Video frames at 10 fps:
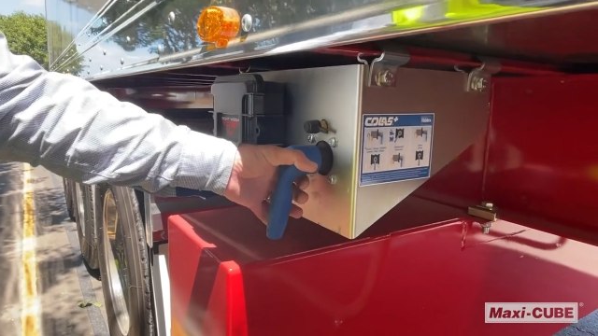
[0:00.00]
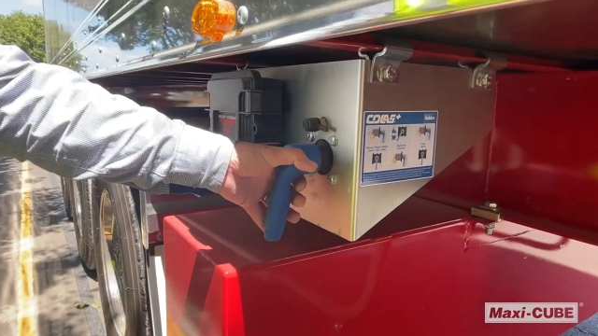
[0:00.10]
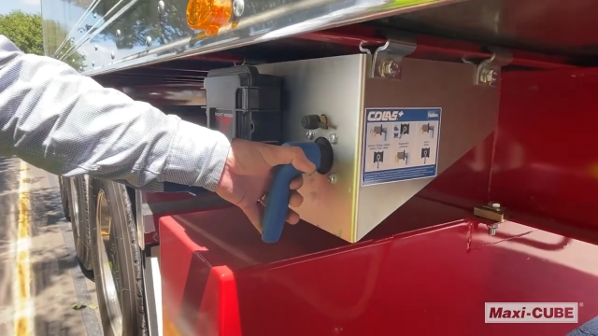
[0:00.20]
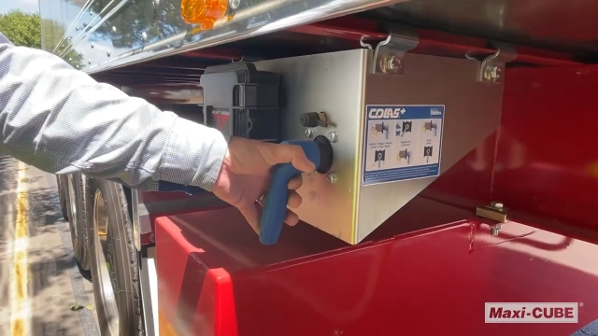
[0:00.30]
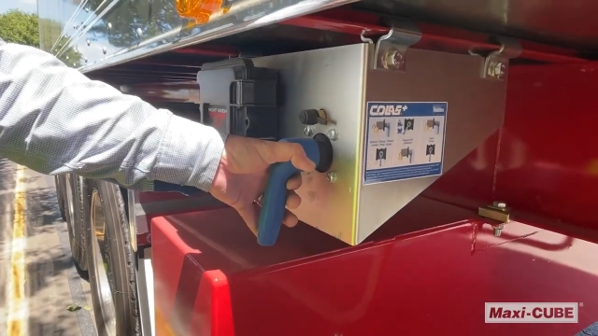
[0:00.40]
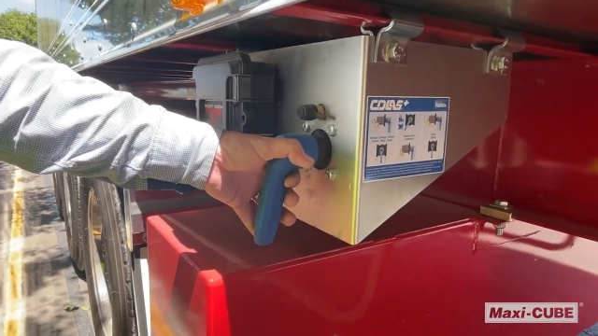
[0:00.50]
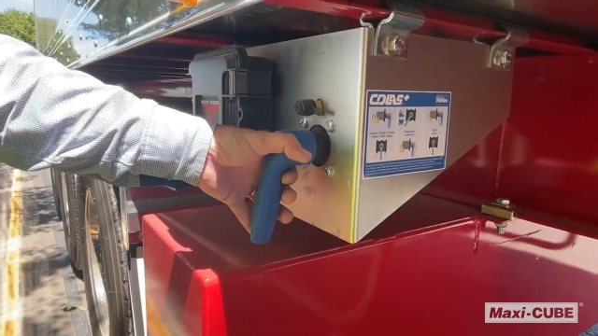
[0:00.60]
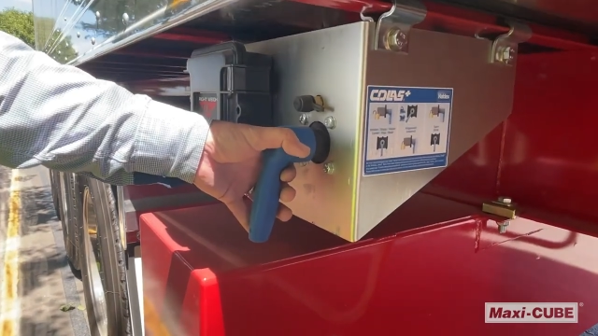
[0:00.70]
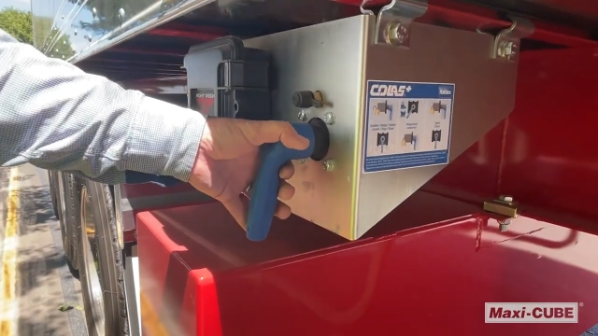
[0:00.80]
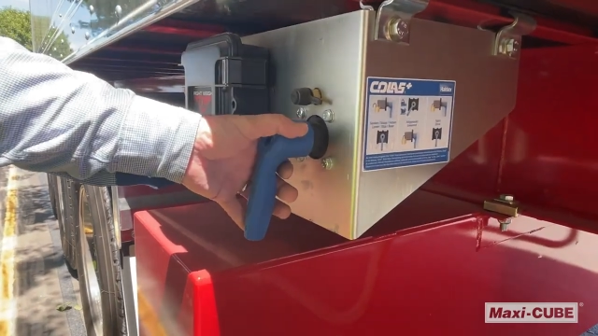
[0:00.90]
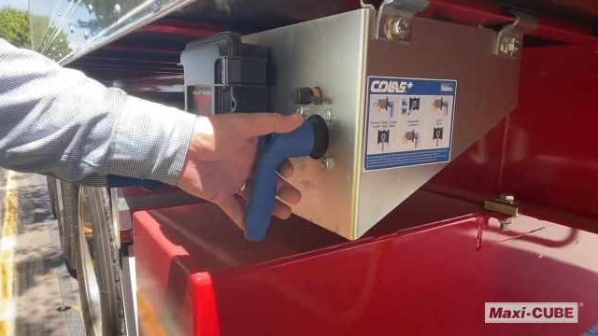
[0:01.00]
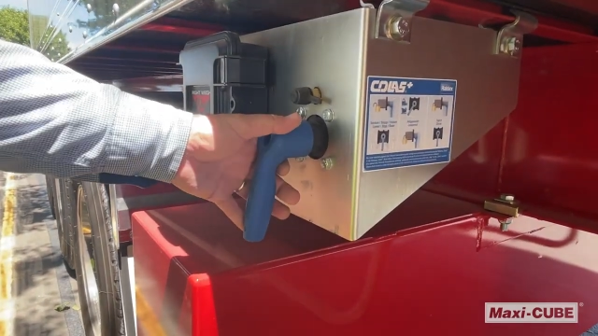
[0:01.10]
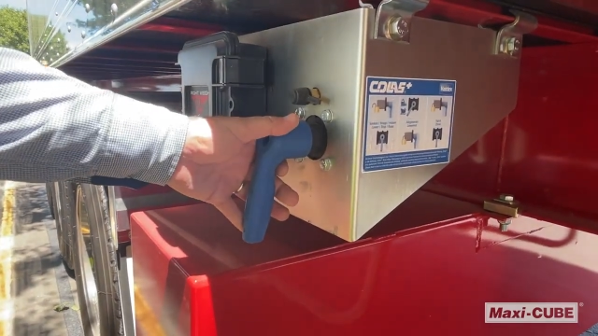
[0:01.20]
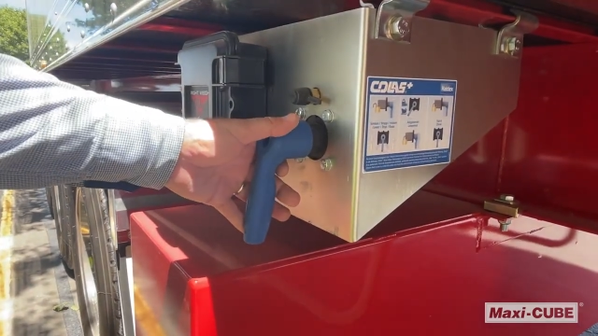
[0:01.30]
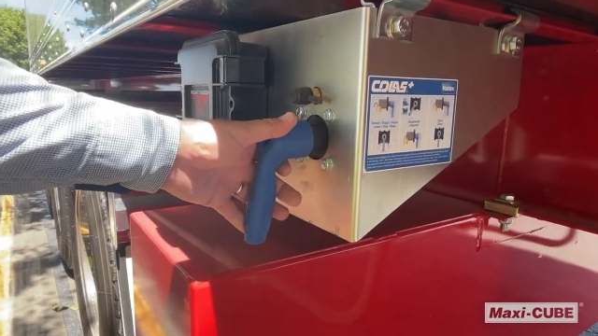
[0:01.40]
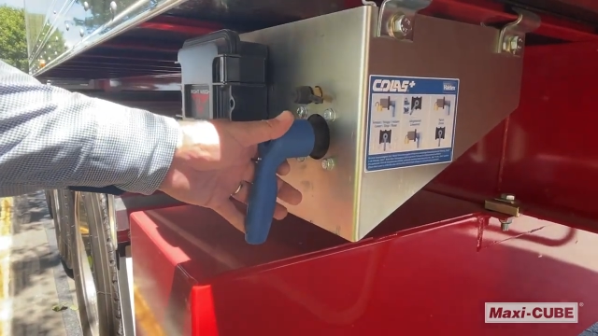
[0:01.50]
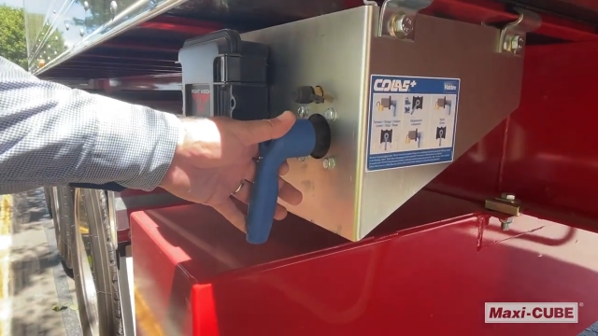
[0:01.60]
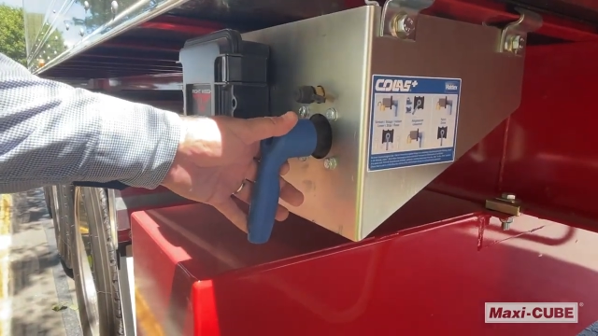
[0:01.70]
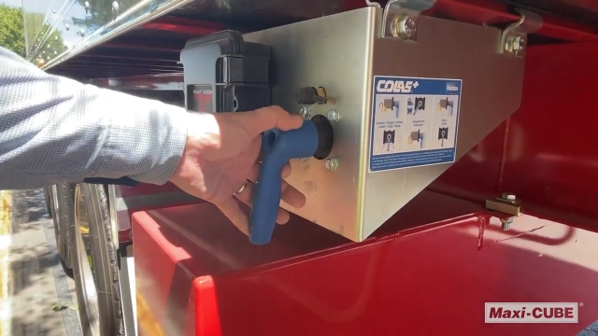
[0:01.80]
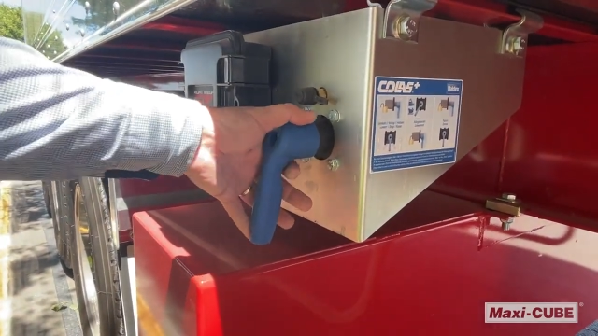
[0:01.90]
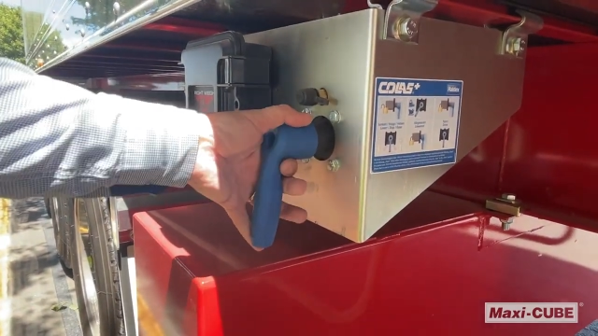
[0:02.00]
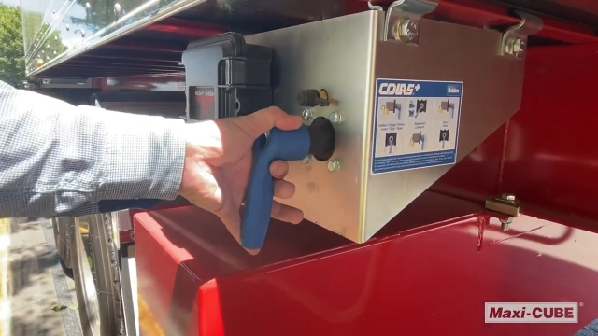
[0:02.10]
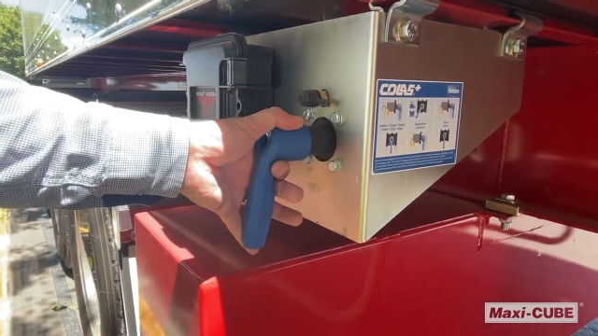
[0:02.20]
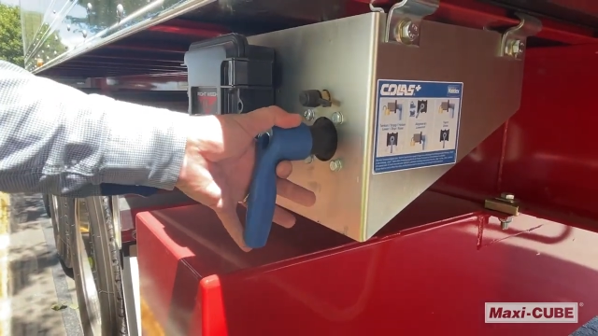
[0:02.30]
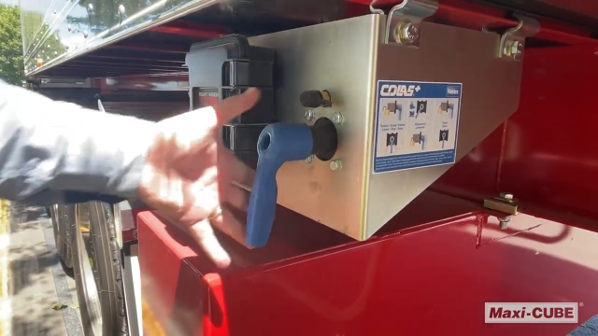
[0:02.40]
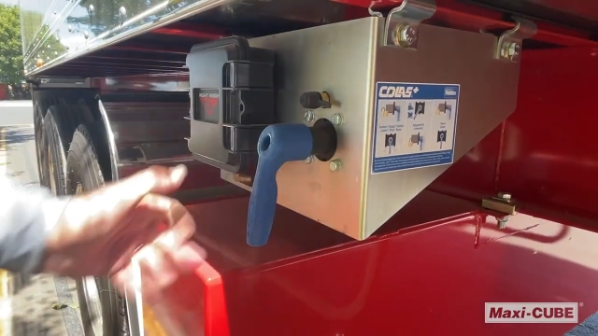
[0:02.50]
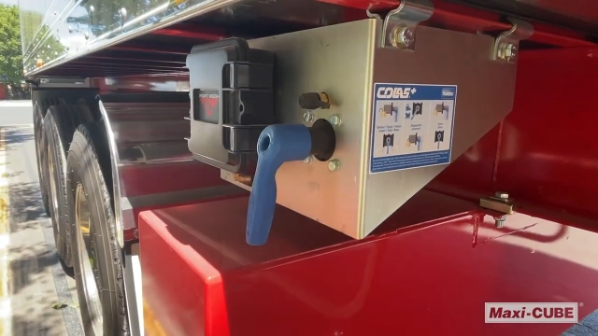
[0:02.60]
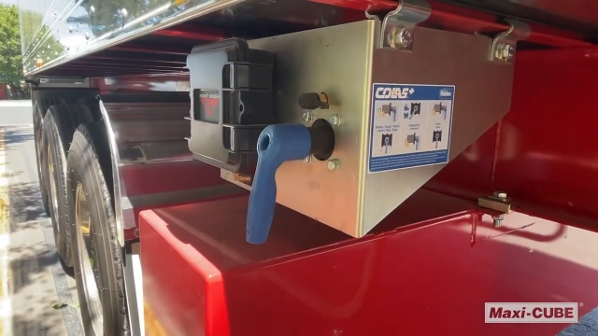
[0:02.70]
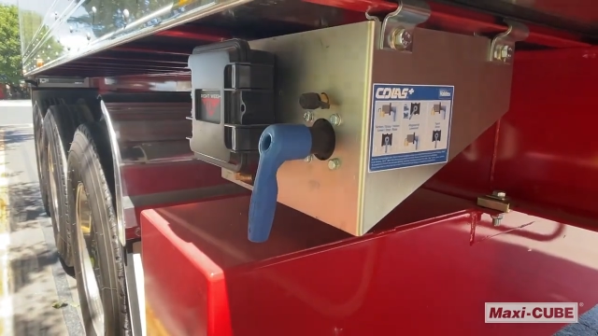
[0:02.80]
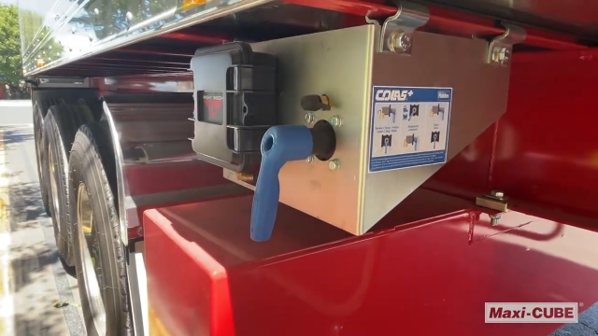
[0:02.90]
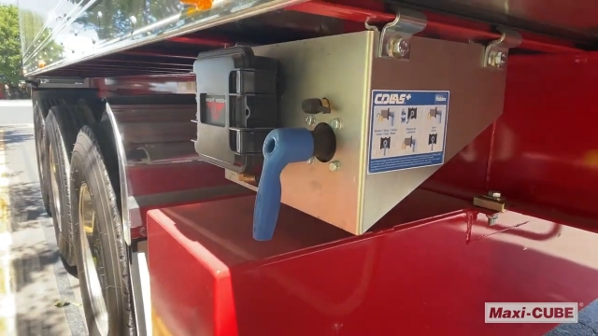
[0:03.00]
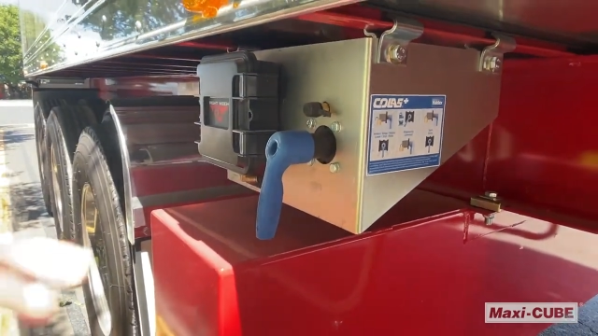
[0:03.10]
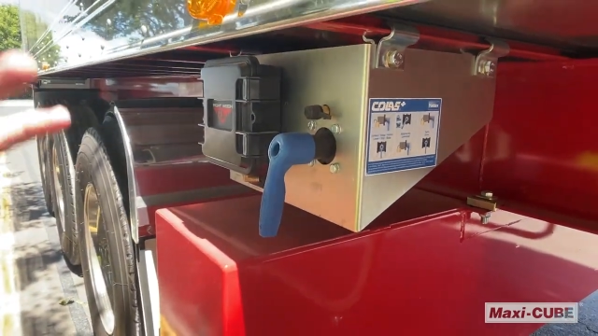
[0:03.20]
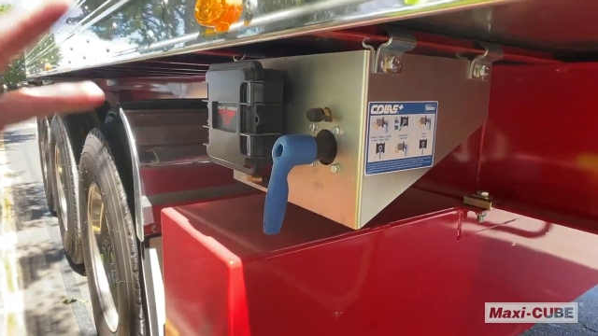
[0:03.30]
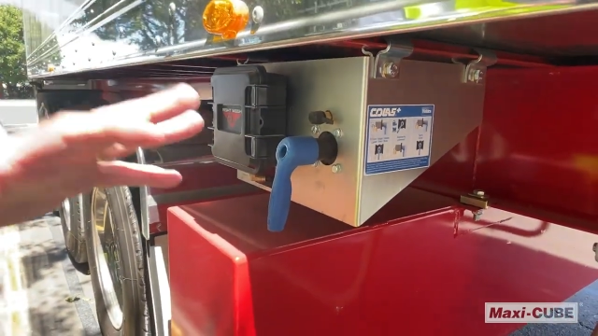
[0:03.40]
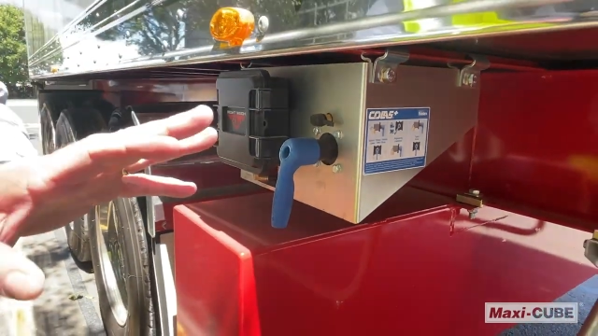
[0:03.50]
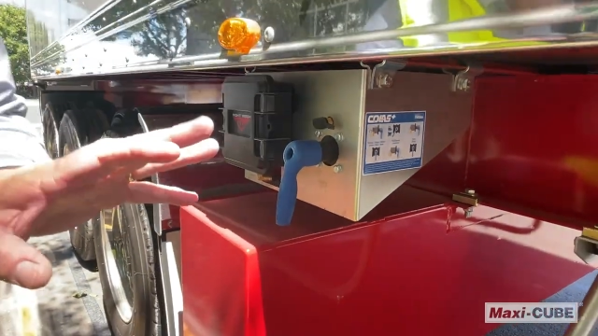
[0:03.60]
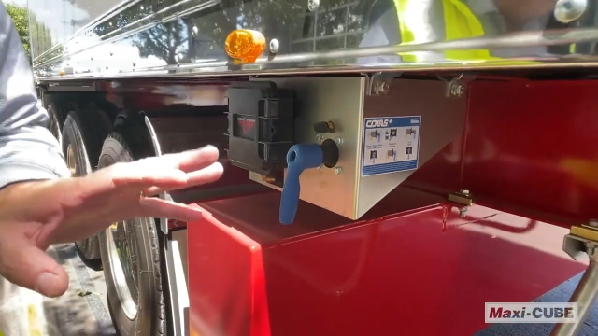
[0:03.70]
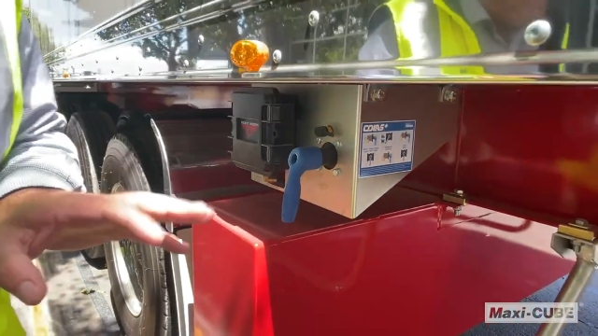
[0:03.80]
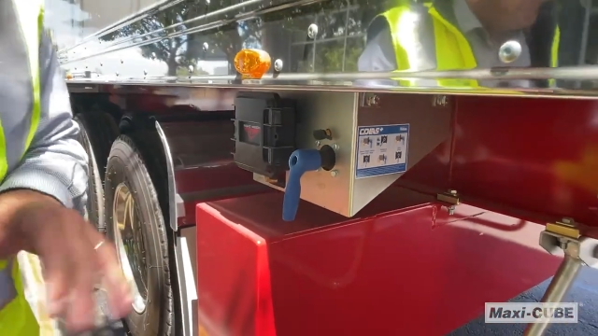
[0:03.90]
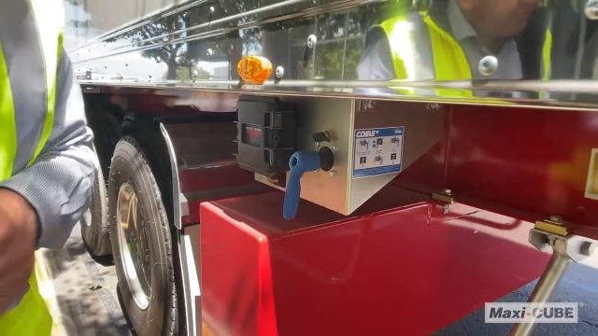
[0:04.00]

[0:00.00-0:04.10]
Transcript: Nobody's mouth can be seen.